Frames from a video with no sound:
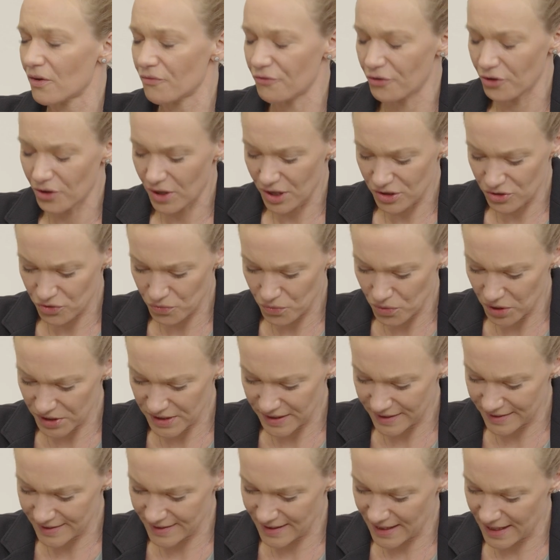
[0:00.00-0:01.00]
Volker, to what
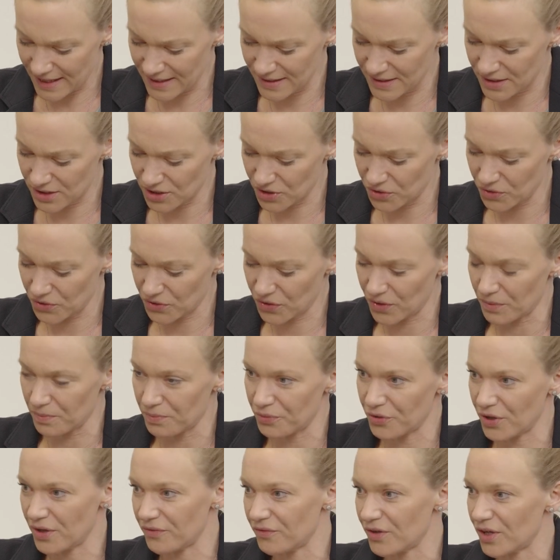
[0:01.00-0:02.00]
extent could the
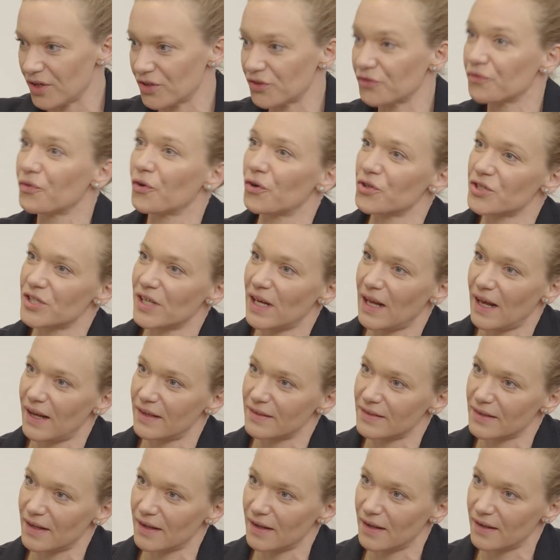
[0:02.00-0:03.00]
previous
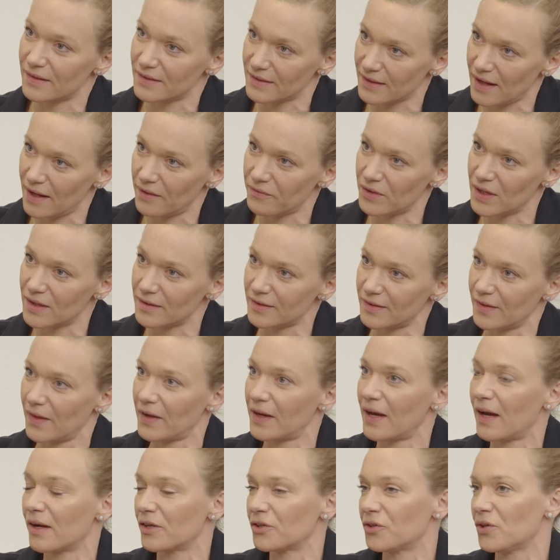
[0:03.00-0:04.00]
fertilizer savings, the
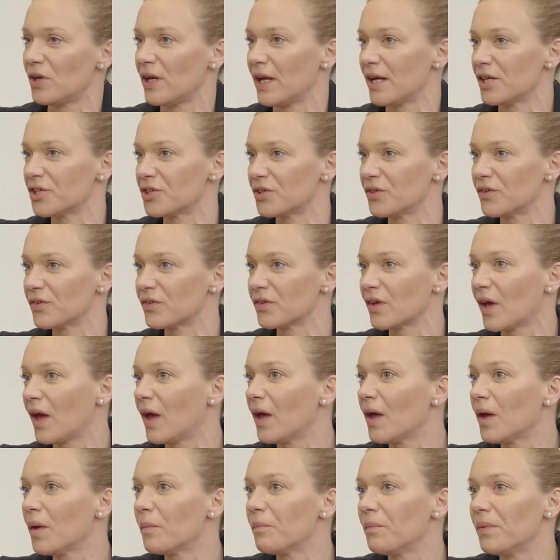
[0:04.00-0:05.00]
calculations,
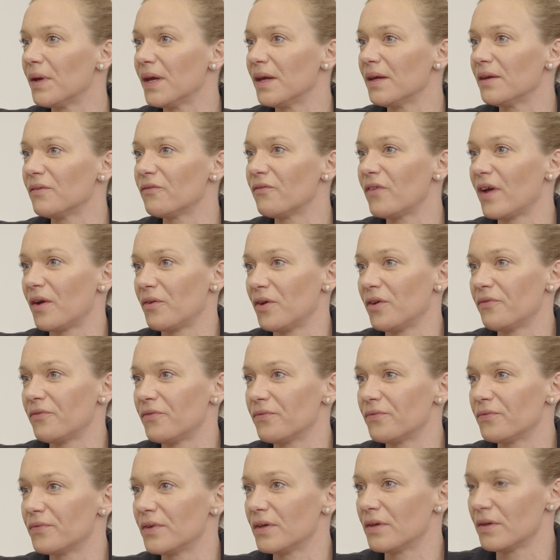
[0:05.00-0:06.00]
been, veri
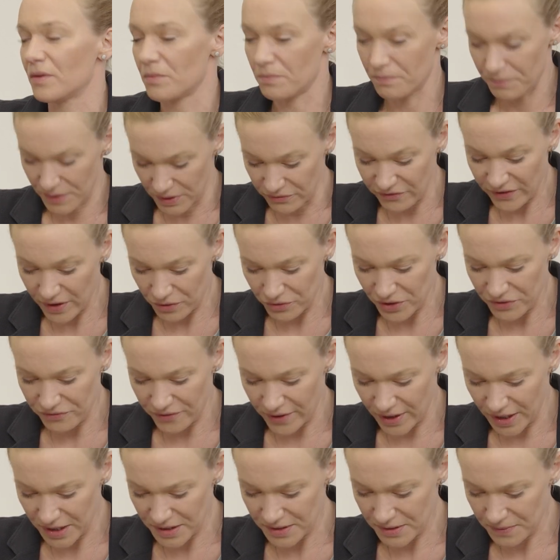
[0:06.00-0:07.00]
uh, been
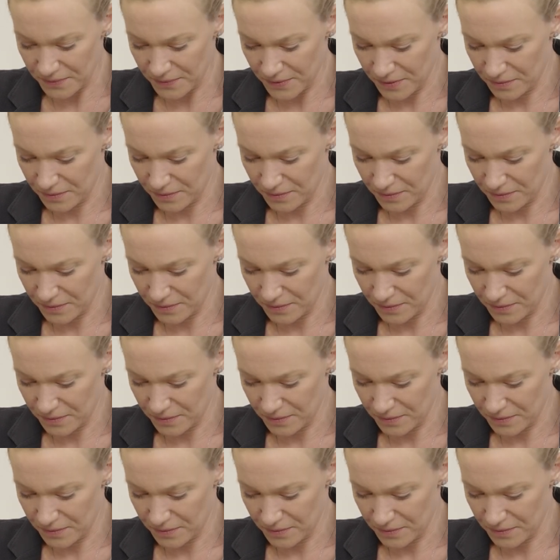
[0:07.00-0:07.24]
verified?